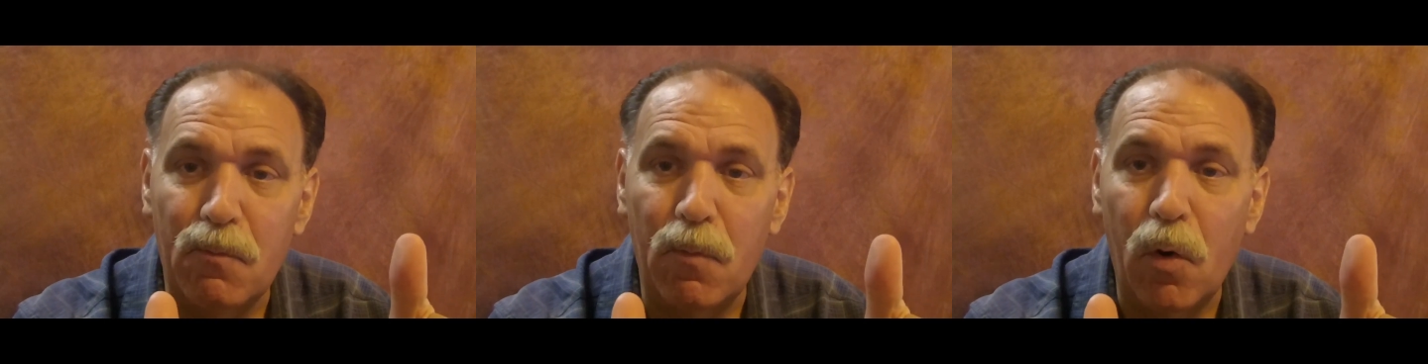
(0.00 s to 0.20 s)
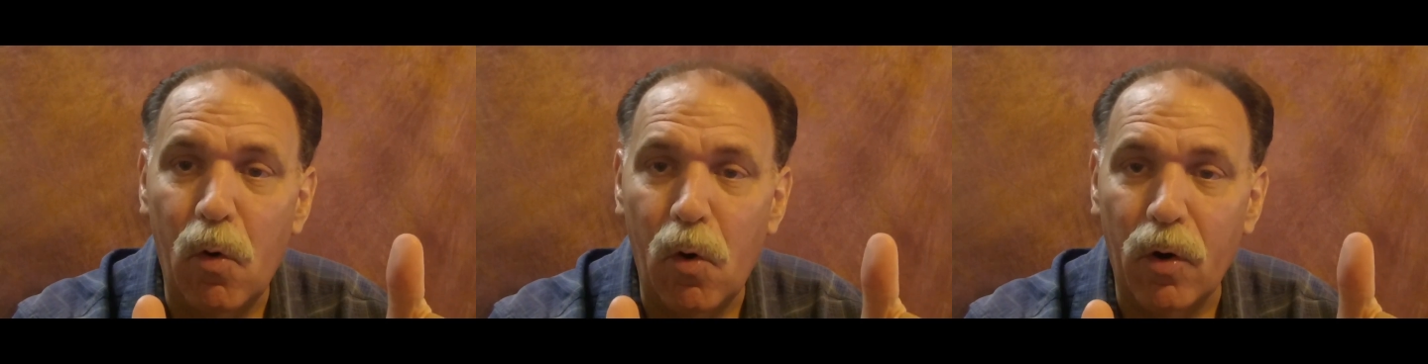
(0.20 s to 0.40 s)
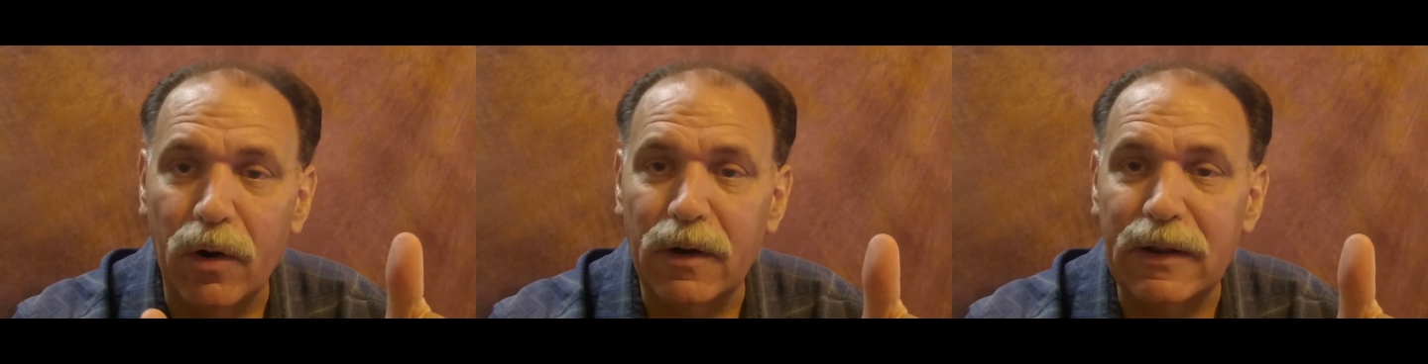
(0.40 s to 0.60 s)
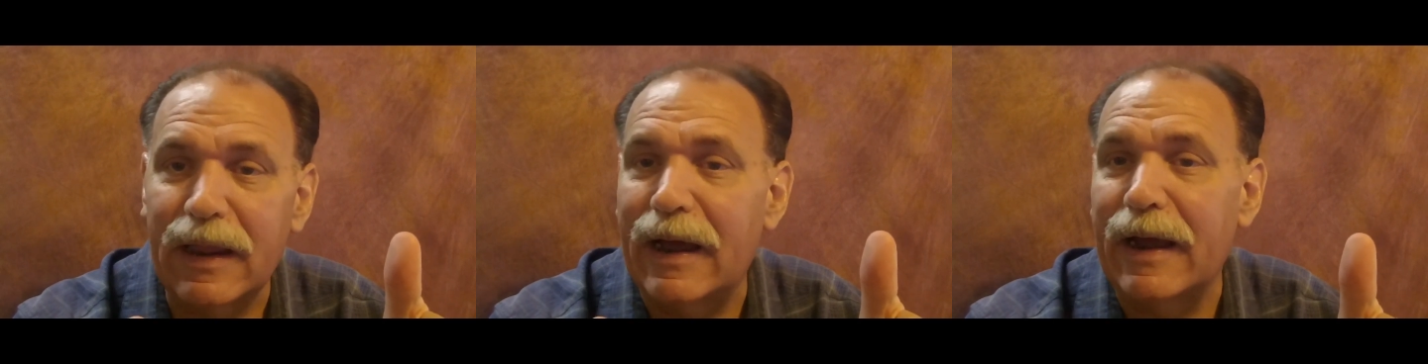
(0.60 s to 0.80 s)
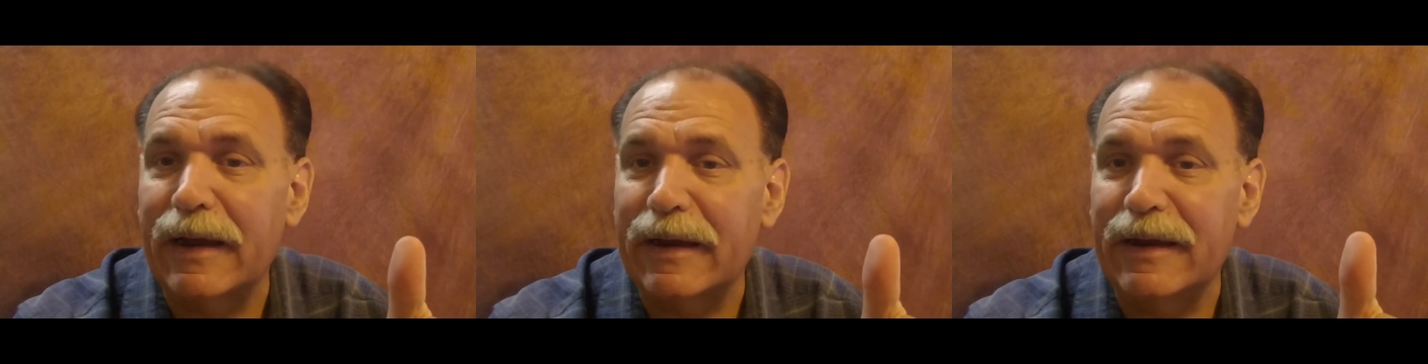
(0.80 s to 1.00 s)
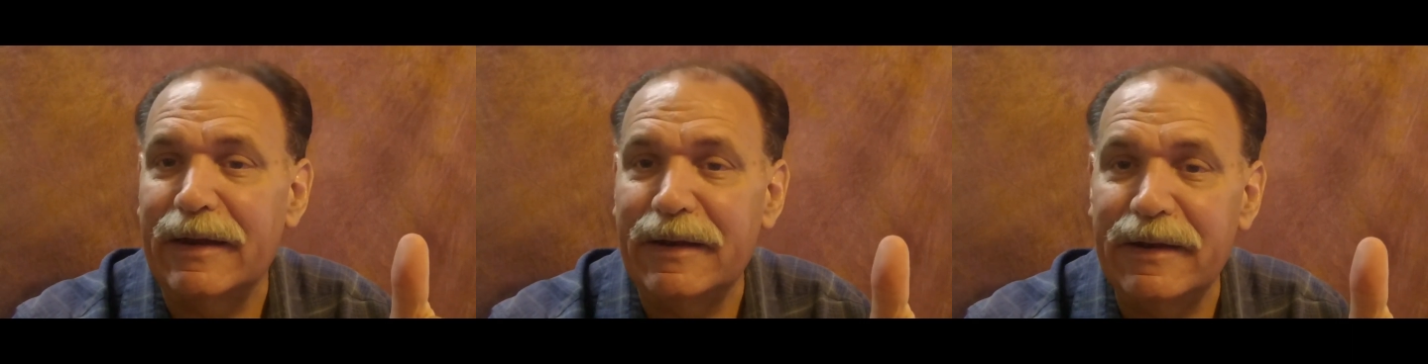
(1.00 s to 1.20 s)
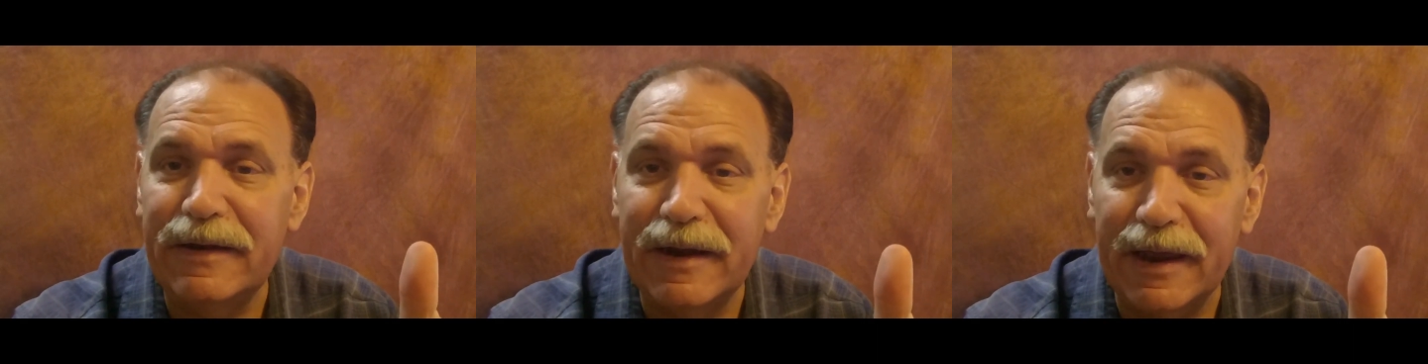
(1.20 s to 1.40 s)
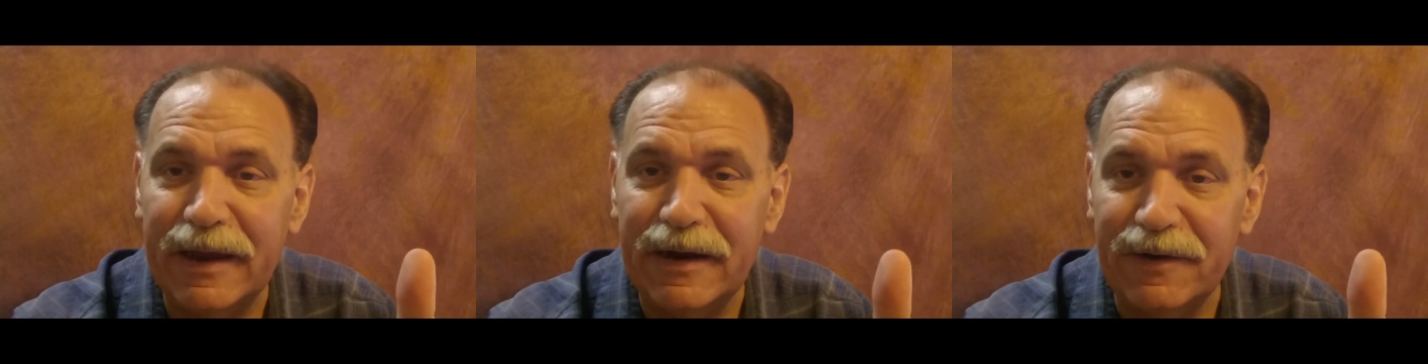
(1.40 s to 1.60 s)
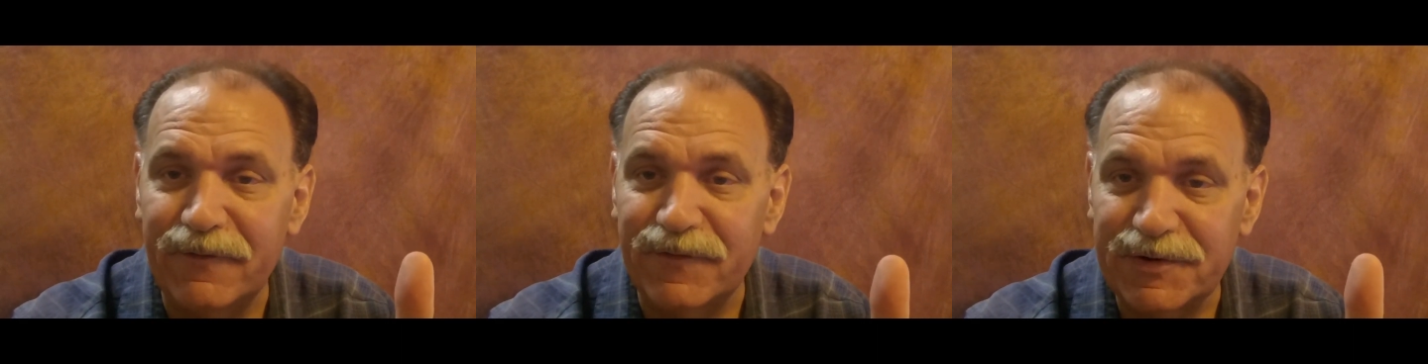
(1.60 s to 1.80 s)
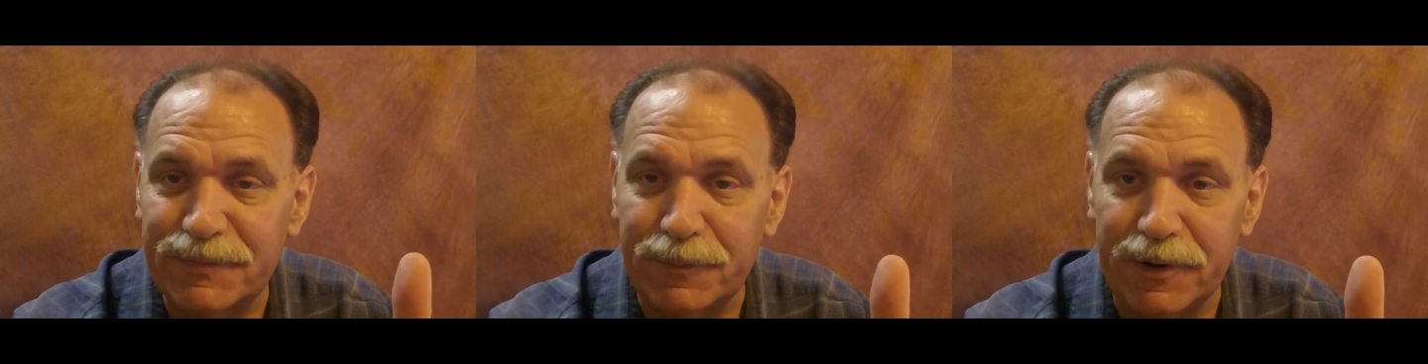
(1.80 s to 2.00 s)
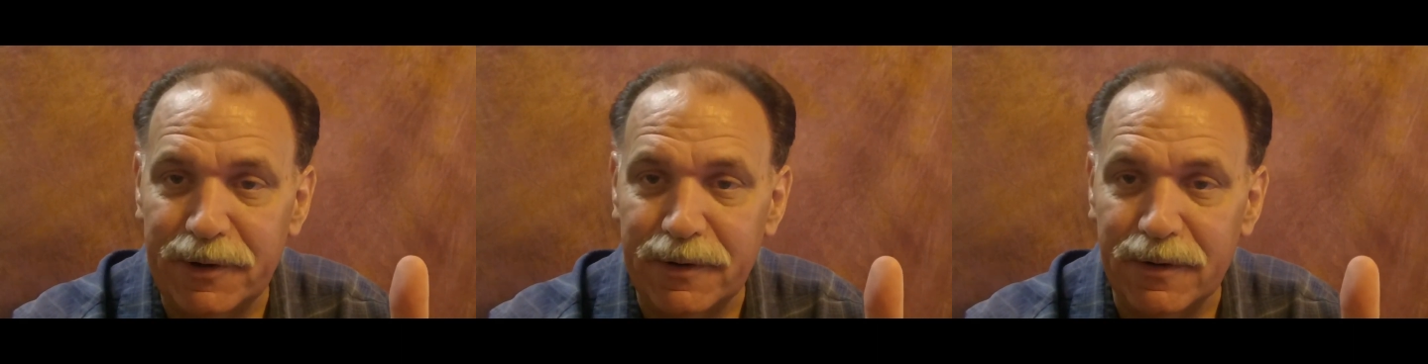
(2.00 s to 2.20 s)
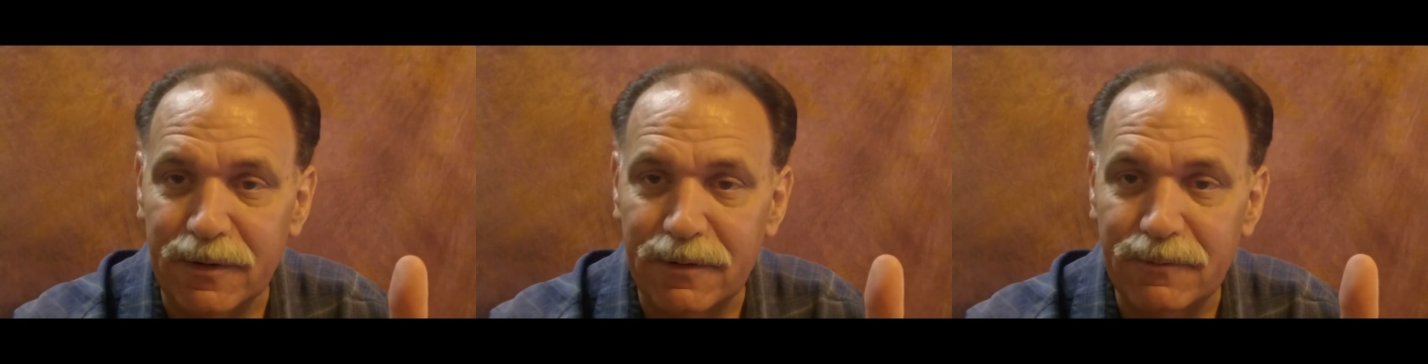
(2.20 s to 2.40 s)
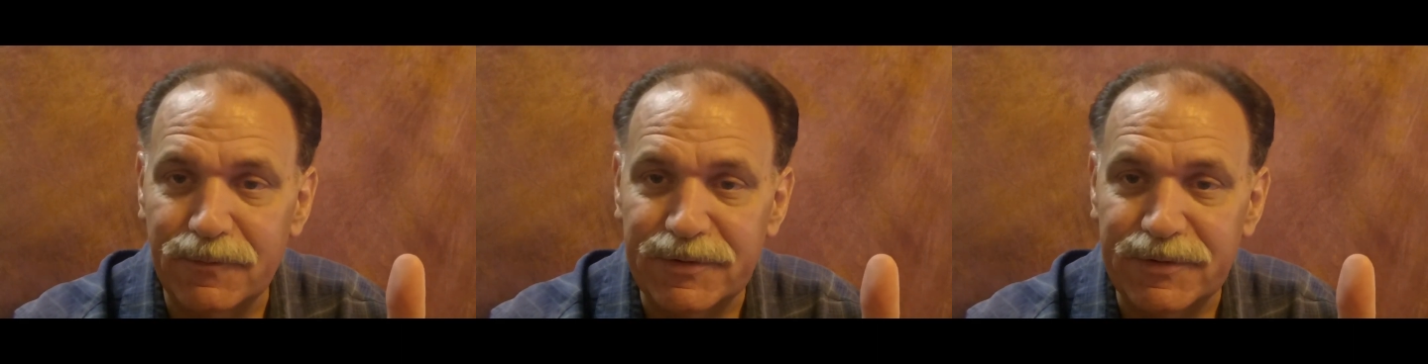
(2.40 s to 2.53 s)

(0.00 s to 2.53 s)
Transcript: more like a native speaker.